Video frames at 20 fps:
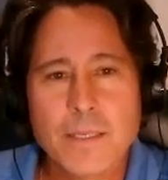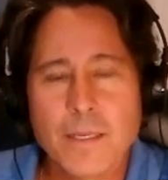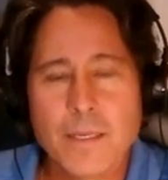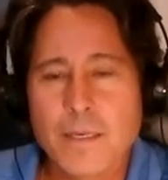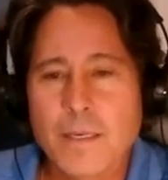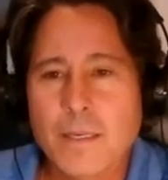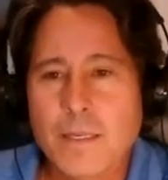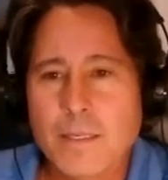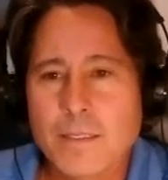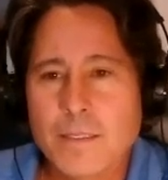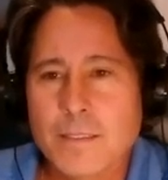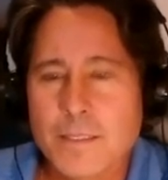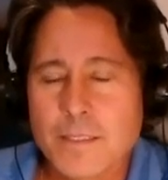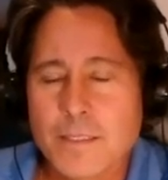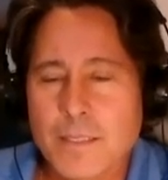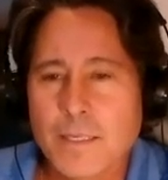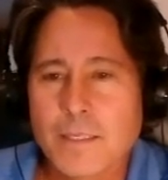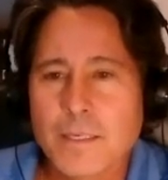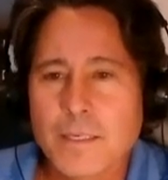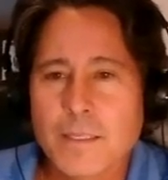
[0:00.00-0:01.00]
and is
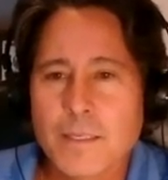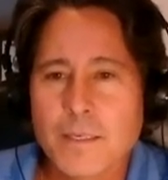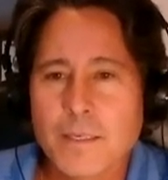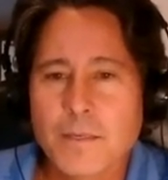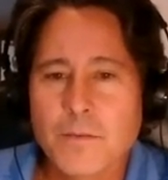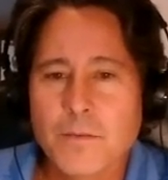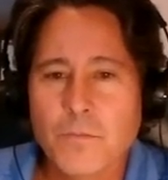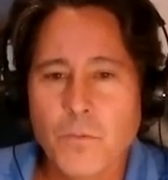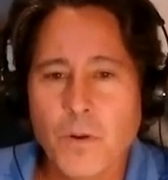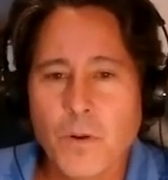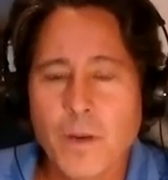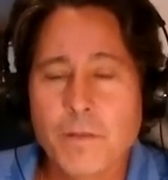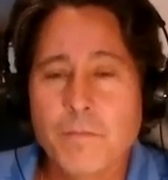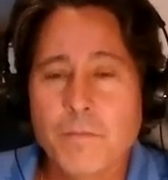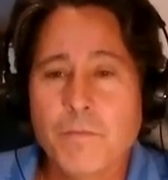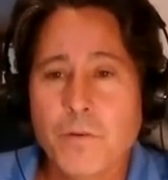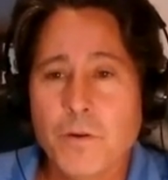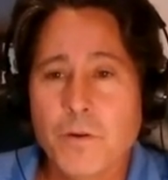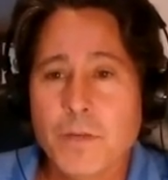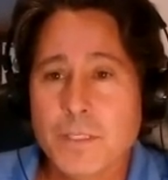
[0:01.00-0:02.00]
essentially running
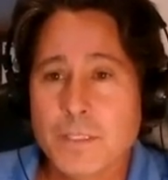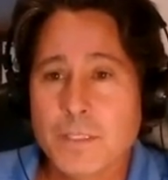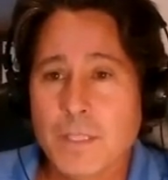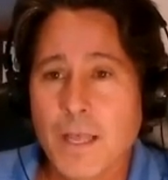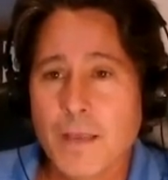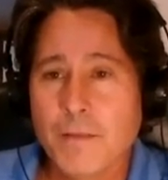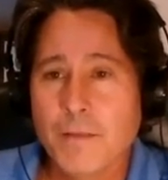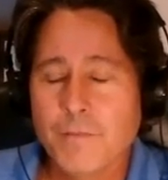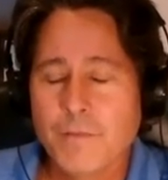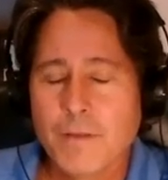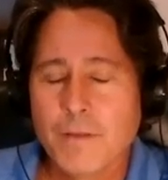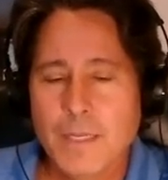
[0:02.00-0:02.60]
for his life,